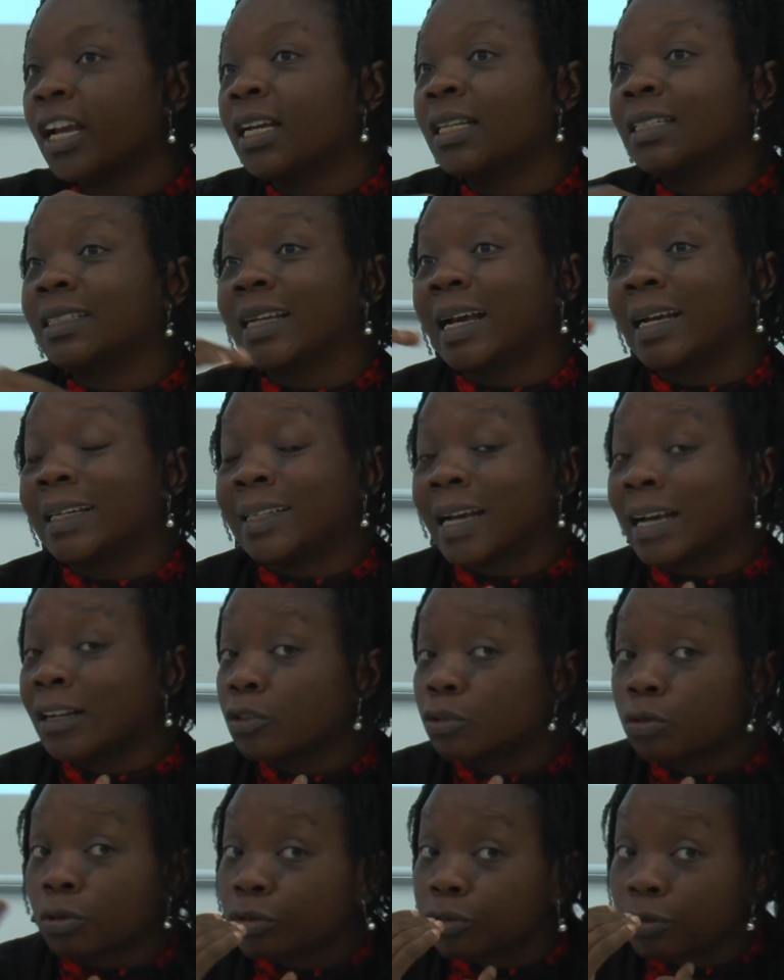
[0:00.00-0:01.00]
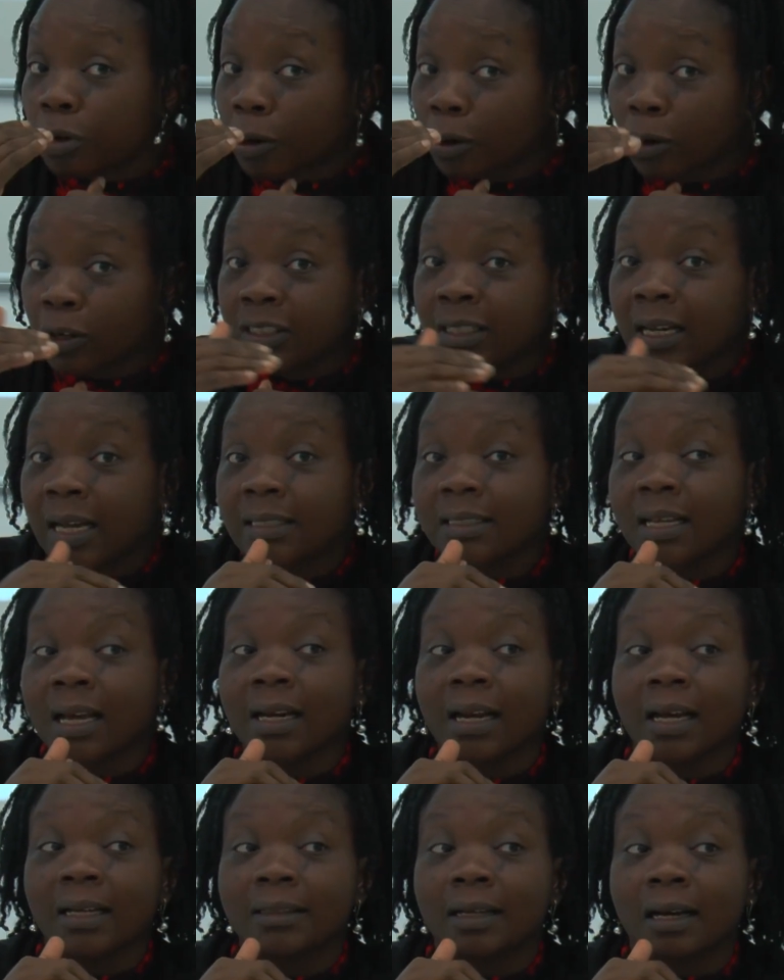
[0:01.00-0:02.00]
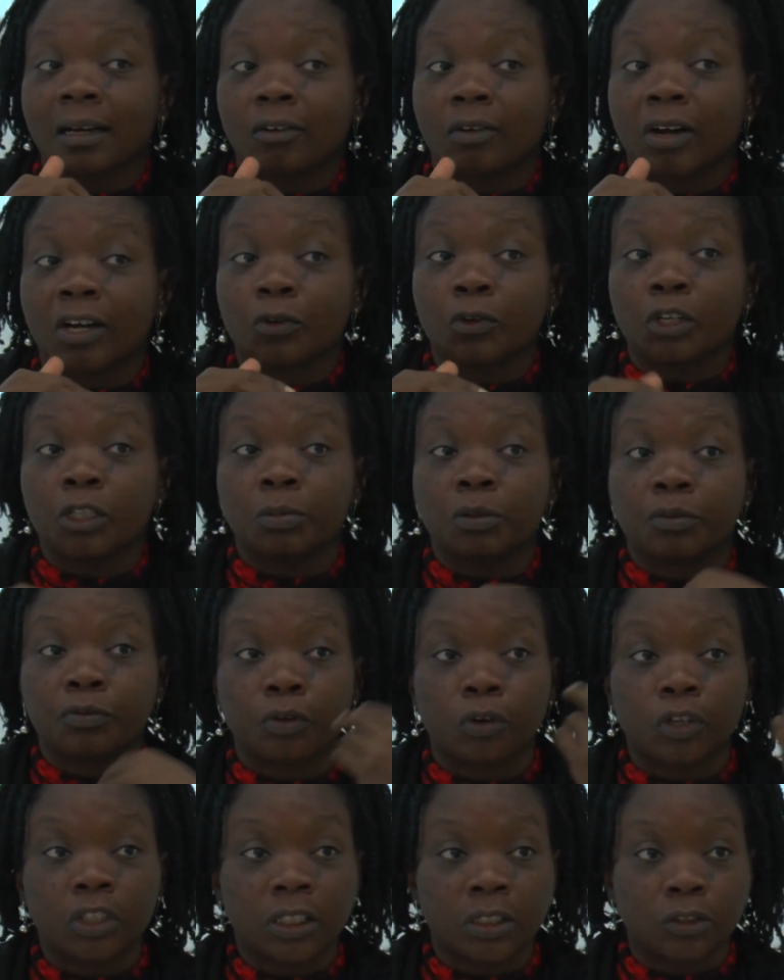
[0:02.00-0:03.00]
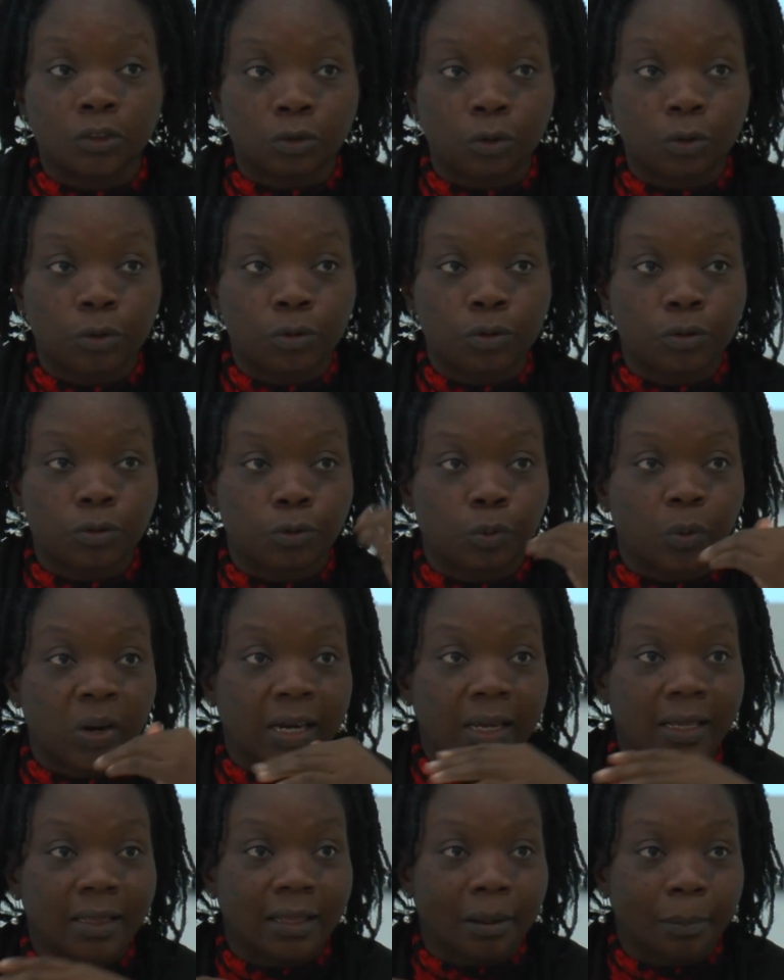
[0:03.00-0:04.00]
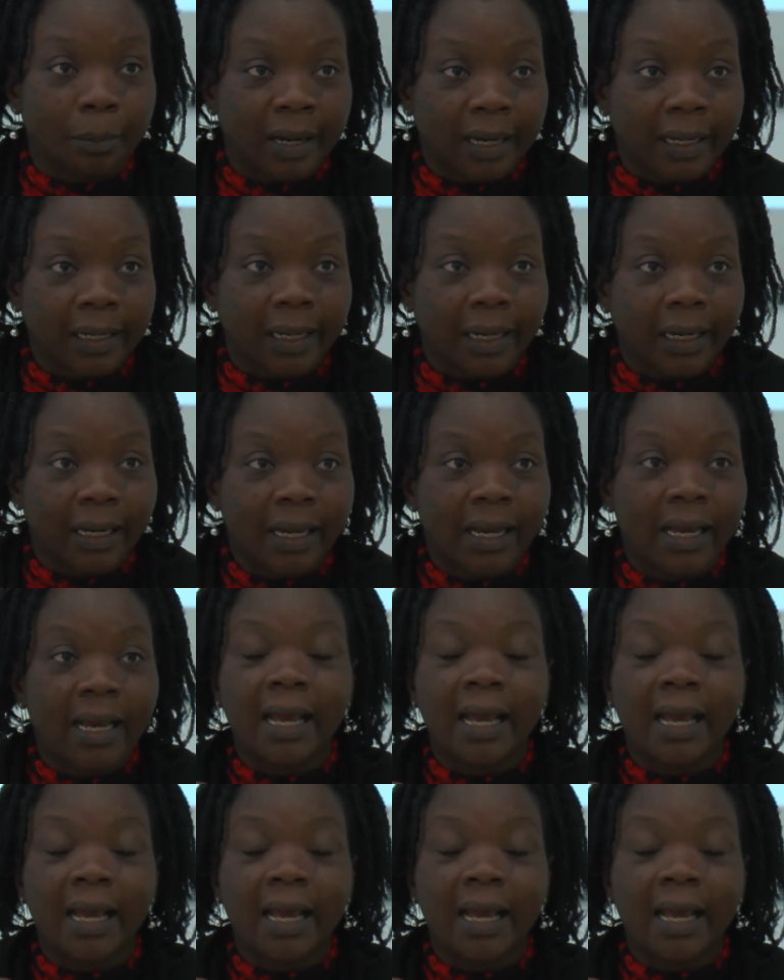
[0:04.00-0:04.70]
She had done sociology as an undergraduate before she chose to work in the market.